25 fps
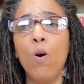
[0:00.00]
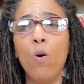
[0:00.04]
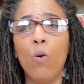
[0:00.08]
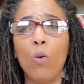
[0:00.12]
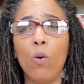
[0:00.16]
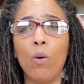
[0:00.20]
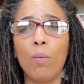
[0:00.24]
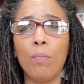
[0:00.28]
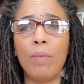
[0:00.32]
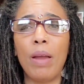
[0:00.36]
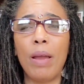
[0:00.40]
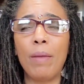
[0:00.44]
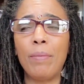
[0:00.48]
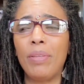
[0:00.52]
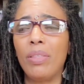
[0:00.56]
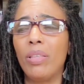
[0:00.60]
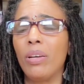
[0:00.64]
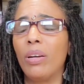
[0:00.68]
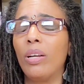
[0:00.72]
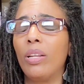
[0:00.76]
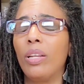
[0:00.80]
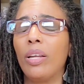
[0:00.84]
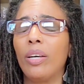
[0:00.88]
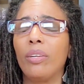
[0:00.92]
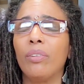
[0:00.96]
or maybe
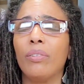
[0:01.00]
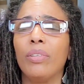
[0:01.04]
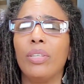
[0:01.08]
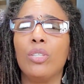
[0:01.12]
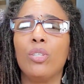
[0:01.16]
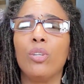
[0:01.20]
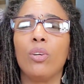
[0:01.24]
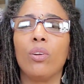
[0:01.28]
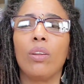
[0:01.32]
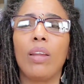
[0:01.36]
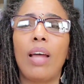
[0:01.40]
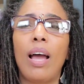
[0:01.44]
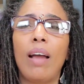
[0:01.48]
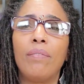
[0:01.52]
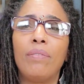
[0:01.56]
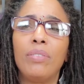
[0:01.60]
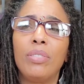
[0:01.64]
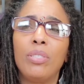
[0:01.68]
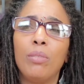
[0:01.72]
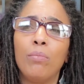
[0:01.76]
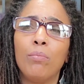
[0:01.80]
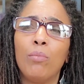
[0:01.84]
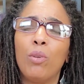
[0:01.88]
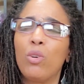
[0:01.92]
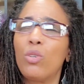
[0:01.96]
the clutter in your life
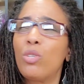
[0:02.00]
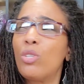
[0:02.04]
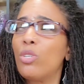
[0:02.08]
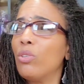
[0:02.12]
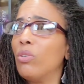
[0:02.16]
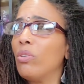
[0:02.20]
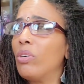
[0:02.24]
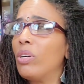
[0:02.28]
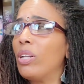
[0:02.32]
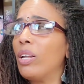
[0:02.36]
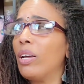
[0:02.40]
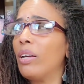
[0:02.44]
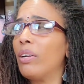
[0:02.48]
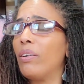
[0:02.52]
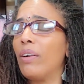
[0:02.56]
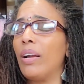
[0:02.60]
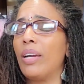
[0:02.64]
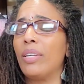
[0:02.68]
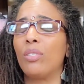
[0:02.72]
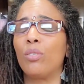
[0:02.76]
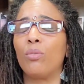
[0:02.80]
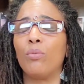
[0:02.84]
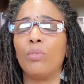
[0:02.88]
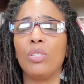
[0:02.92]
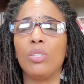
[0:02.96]
is emotional clutter
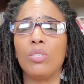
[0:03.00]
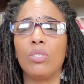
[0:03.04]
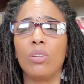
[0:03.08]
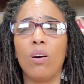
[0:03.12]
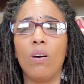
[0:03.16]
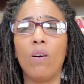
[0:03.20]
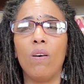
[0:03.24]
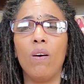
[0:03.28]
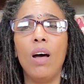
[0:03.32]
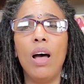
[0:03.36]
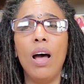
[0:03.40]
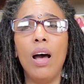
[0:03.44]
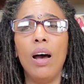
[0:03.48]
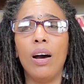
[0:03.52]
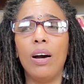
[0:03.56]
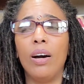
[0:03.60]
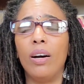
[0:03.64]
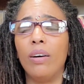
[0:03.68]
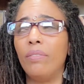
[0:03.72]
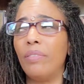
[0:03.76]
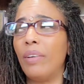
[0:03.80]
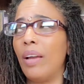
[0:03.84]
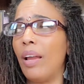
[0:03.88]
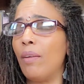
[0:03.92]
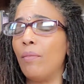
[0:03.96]
as a result
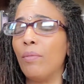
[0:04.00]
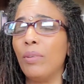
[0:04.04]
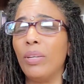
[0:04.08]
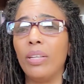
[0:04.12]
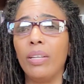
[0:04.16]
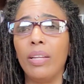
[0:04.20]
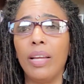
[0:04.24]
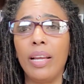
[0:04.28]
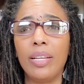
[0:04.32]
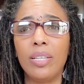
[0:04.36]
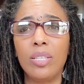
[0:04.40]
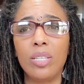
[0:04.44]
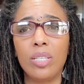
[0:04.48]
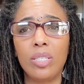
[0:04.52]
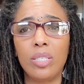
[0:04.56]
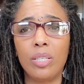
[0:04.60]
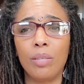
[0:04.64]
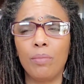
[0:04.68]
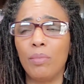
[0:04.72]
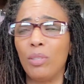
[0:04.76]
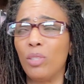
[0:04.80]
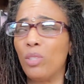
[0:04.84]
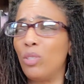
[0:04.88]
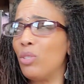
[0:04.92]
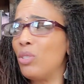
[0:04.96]
of a
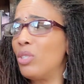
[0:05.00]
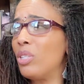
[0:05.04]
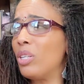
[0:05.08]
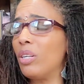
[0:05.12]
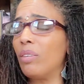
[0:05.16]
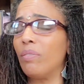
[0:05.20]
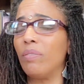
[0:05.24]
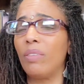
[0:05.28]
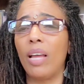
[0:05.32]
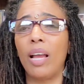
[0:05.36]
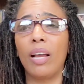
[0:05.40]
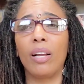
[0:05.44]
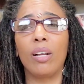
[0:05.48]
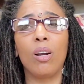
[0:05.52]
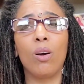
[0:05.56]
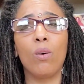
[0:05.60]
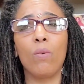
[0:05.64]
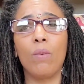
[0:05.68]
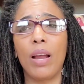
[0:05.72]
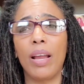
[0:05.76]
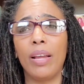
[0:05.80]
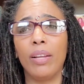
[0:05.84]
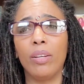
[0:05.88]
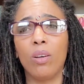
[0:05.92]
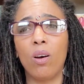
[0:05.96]
relationship that you should have let
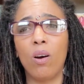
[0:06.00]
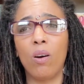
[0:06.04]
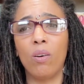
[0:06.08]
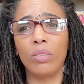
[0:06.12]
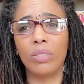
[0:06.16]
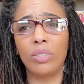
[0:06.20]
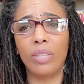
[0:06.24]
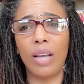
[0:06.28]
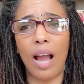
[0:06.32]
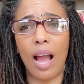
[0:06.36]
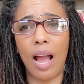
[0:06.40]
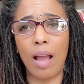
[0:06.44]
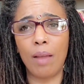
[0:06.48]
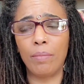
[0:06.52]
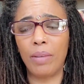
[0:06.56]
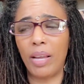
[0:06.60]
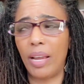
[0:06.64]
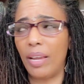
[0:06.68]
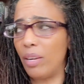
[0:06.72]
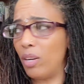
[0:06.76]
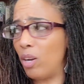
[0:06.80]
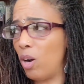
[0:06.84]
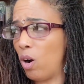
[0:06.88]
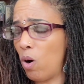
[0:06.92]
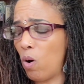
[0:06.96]
go a long time
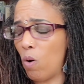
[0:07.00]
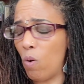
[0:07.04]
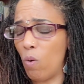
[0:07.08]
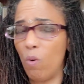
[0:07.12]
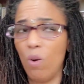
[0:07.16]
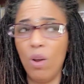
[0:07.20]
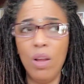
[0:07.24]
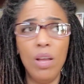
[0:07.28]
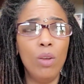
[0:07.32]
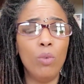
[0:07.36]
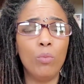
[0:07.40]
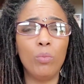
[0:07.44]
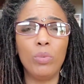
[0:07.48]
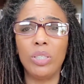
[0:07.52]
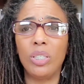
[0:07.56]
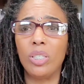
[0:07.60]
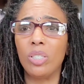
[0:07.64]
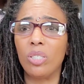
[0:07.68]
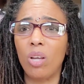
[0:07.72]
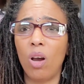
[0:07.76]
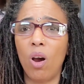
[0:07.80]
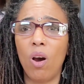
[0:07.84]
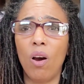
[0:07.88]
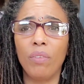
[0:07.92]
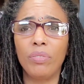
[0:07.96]
ago, which
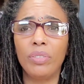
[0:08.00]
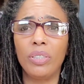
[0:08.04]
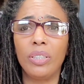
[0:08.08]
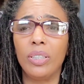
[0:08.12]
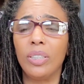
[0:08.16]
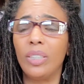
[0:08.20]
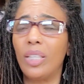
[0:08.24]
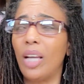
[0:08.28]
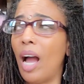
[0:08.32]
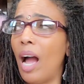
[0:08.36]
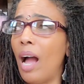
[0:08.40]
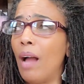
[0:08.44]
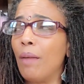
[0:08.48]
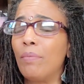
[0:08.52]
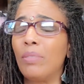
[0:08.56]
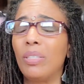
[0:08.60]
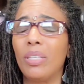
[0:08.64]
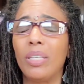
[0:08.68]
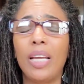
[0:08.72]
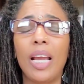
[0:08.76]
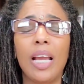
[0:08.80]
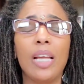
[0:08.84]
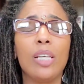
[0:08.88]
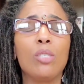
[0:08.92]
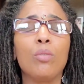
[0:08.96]
is oftentimes
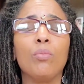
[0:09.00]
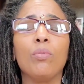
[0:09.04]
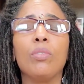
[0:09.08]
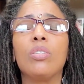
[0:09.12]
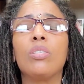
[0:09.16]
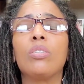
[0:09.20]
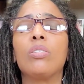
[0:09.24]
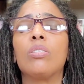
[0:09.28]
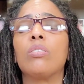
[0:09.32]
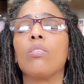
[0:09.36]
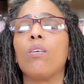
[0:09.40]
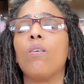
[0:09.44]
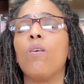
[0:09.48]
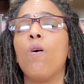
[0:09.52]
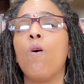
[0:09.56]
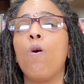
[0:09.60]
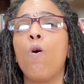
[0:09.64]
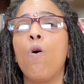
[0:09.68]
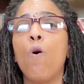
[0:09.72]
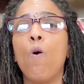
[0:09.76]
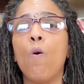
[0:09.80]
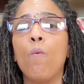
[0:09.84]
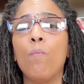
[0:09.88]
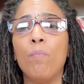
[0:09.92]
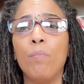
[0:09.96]
the case with
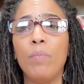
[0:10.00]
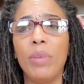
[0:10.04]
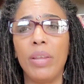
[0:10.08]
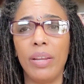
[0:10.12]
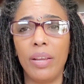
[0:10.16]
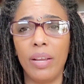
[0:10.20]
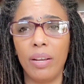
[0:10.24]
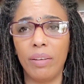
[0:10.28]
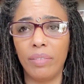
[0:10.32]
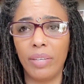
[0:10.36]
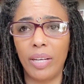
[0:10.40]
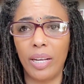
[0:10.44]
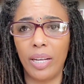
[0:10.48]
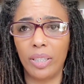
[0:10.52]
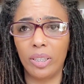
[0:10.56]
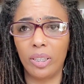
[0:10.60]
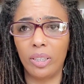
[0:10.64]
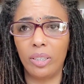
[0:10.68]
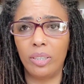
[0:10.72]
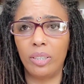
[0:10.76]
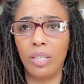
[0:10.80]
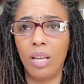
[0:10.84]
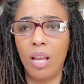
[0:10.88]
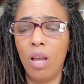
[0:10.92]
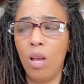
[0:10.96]
so many of
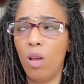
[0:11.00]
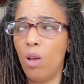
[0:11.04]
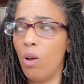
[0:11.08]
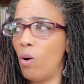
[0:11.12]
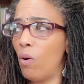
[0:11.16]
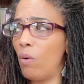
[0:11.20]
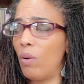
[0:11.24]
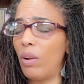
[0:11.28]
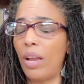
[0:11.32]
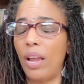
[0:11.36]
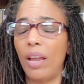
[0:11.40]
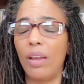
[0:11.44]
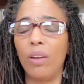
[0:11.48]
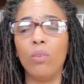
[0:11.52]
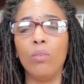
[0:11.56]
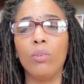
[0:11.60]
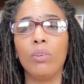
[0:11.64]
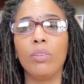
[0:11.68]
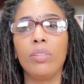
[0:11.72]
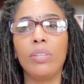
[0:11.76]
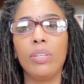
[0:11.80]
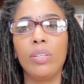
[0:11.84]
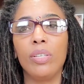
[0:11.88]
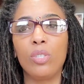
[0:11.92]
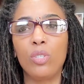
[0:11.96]
us okay,
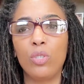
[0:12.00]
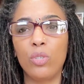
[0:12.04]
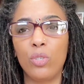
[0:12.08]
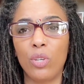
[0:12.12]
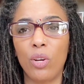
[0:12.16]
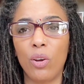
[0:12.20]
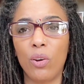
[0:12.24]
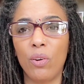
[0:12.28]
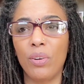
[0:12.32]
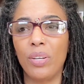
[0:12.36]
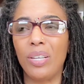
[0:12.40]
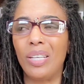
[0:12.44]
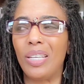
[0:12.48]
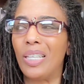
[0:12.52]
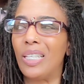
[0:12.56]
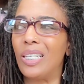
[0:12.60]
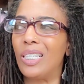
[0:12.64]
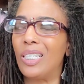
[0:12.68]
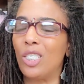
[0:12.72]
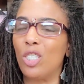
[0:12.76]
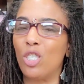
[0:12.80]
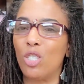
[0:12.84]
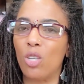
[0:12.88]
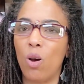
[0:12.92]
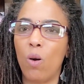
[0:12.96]
on this journey
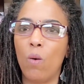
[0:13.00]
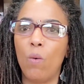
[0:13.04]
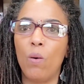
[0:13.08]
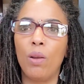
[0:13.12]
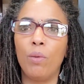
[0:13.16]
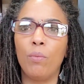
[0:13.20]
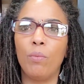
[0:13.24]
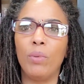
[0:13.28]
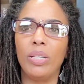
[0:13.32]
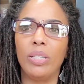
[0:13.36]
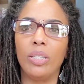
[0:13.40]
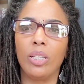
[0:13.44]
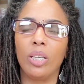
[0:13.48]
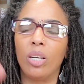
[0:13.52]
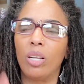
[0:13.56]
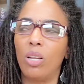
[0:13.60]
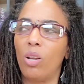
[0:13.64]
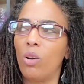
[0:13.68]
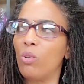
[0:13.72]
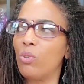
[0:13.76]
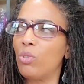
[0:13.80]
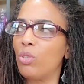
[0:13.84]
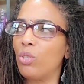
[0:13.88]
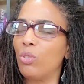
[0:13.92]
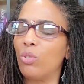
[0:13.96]
is knowing when to
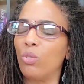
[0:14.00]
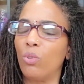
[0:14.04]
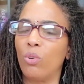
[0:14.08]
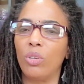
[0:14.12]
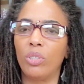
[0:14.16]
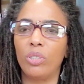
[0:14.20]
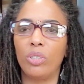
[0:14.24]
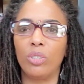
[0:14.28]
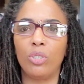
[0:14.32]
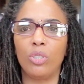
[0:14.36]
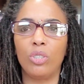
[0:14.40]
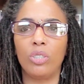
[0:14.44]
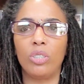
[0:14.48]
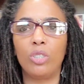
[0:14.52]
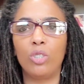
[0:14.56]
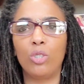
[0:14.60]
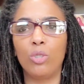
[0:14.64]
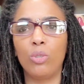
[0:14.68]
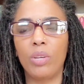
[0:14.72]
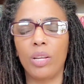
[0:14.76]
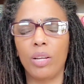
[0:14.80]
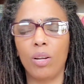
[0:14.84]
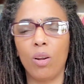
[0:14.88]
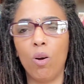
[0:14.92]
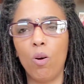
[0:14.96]
close a door so that
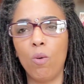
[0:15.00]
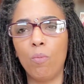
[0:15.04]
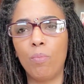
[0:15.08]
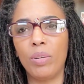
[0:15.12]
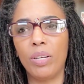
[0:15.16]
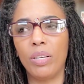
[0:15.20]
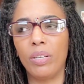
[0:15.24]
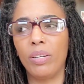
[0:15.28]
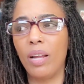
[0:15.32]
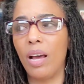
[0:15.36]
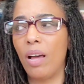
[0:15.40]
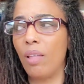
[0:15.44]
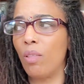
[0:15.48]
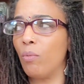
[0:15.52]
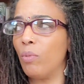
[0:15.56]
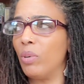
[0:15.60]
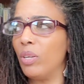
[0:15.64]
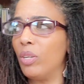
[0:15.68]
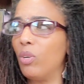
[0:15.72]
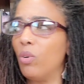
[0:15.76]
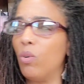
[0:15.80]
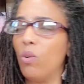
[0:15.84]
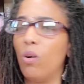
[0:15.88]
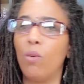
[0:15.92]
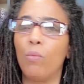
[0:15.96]
you can open another
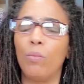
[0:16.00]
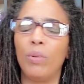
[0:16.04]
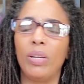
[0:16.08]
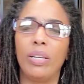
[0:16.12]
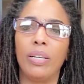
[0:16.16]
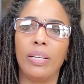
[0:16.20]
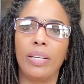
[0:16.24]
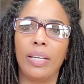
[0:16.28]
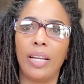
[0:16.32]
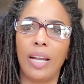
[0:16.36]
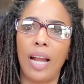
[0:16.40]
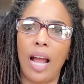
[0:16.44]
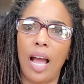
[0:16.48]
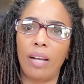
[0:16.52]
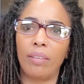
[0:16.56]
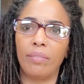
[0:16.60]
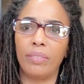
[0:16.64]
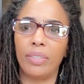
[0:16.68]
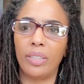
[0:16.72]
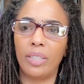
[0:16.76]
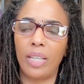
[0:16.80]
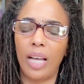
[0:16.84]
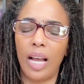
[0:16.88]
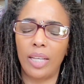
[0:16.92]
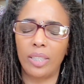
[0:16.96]
one, knowing when to get out of
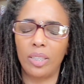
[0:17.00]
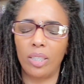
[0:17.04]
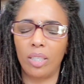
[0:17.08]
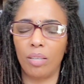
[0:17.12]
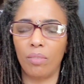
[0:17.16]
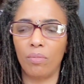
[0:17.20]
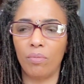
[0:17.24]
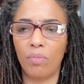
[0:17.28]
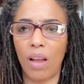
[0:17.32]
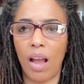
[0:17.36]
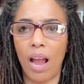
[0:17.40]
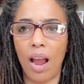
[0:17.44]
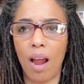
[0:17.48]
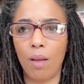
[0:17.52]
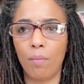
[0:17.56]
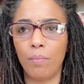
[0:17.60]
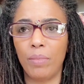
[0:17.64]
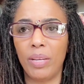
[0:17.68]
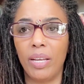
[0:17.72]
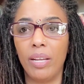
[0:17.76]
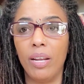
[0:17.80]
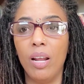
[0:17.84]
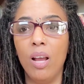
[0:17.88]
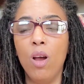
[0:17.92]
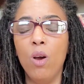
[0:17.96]
a toxic
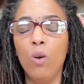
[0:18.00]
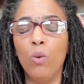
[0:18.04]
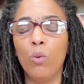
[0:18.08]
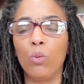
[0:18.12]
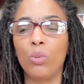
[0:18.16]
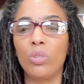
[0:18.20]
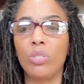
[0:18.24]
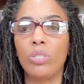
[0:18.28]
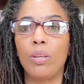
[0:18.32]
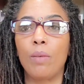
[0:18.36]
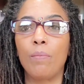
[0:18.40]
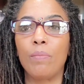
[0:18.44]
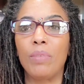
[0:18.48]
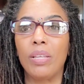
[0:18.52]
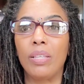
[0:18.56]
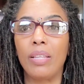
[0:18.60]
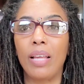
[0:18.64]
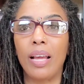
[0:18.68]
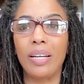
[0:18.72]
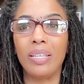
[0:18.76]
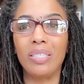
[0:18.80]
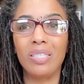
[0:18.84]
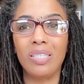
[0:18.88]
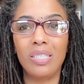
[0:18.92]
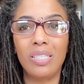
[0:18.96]
environment or something
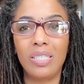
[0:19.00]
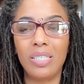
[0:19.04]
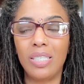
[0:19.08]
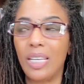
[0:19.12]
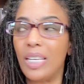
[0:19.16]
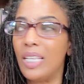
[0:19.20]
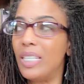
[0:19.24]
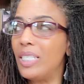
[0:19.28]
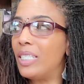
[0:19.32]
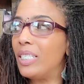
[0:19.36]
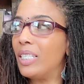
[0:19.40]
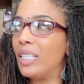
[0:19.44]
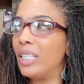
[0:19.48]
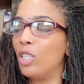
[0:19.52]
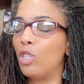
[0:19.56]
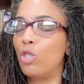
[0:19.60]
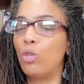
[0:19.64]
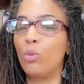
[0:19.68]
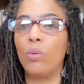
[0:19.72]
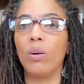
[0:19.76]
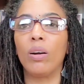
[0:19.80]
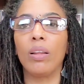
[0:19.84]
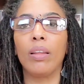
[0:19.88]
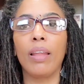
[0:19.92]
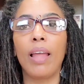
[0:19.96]
that is ceasing
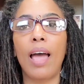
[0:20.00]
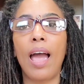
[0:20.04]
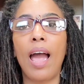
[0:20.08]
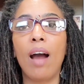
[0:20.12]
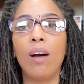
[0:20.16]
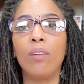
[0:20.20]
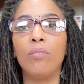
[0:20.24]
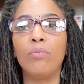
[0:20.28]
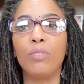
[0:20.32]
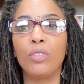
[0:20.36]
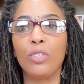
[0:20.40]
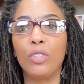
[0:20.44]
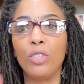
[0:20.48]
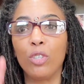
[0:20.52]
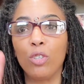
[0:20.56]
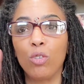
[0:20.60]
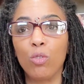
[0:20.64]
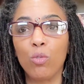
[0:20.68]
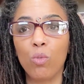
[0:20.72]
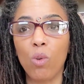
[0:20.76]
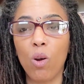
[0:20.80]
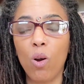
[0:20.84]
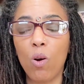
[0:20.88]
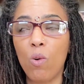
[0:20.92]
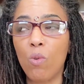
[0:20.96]
to allow for your
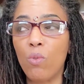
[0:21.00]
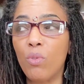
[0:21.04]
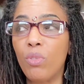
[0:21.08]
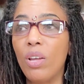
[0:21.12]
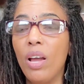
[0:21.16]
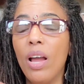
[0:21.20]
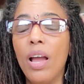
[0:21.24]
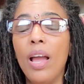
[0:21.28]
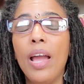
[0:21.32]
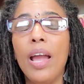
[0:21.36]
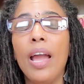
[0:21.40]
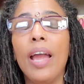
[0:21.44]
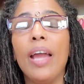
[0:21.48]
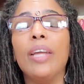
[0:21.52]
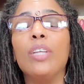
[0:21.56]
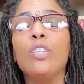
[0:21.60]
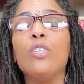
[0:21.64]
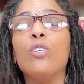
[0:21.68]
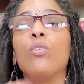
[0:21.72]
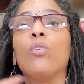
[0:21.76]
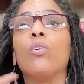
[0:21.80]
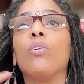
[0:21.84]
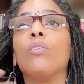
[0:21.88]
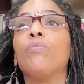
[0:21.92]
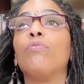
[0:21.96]
growth and
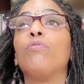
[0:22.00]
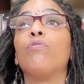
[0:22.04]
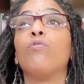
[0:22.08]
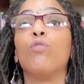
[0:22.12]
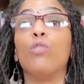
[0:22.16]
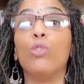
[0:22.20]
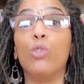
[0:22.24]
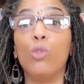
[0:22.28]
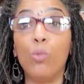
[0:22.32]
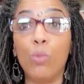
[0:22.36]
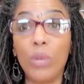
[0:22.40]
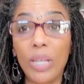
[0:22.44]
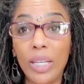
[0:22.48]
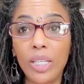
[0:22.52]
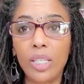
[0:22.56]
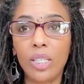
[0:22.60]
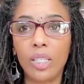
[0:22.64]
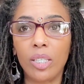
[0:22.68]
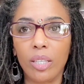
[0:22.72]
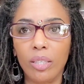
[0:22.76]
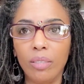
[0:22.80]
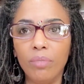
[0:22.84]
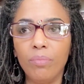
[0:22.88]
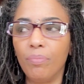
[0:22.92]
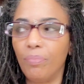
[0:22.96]
your
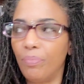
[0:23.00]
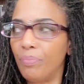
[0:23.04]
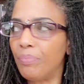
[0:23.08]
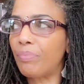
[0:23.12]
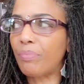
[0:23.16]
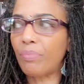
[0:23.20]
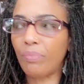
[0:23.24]
fruition.